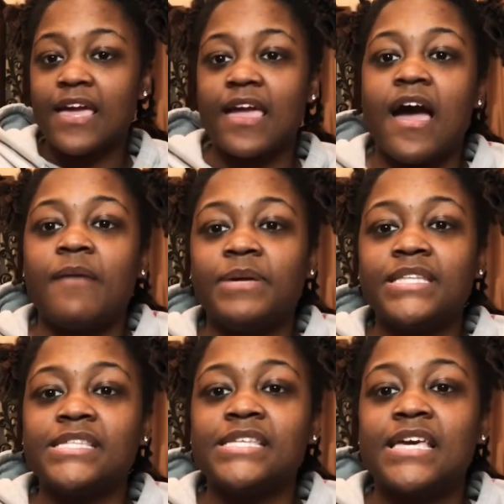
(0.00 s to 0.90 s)

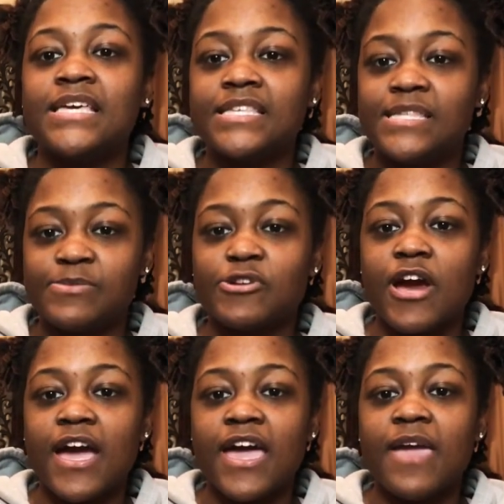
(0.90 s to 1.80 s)
comment,
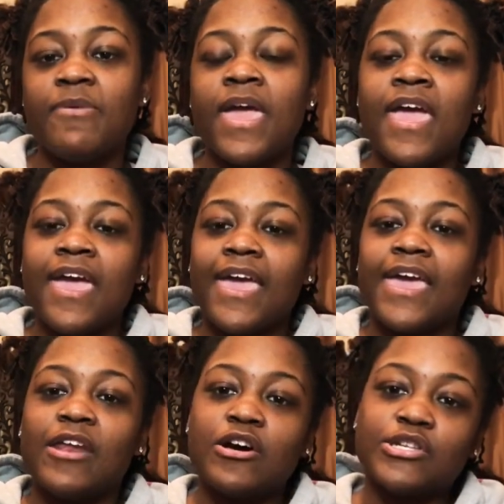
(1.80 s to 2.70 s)
subscribe,
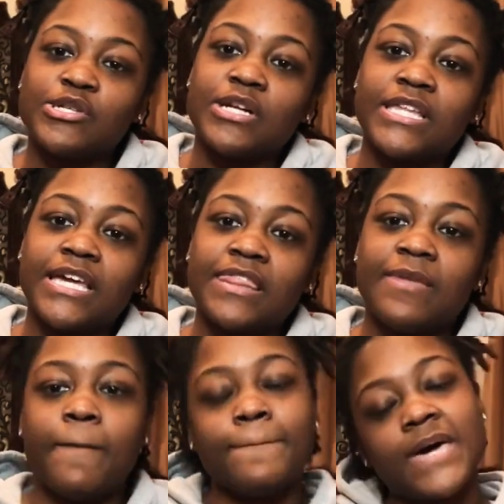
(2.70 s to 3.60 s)
and also click
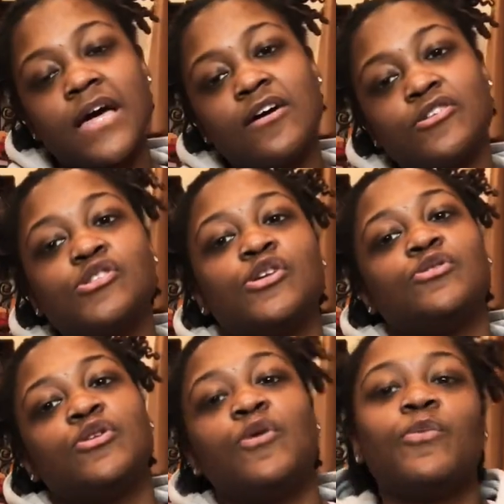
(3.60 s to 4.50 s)
the bell so you
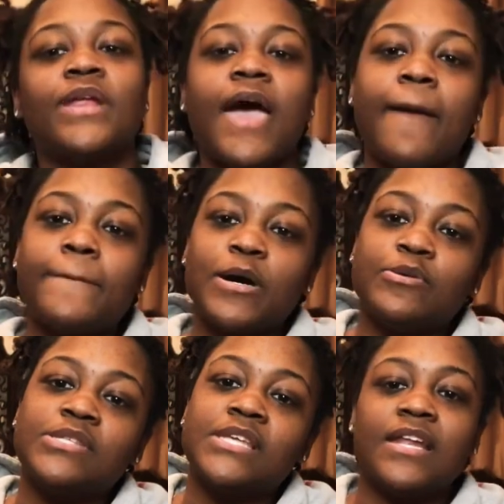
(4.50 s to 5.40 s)
know when I
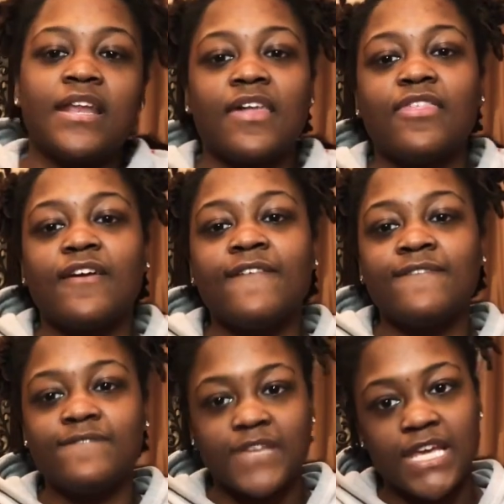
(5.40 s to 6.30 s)
post another
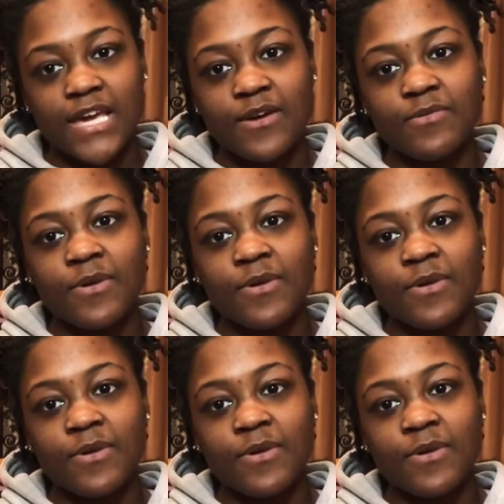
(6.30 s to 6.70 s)
video,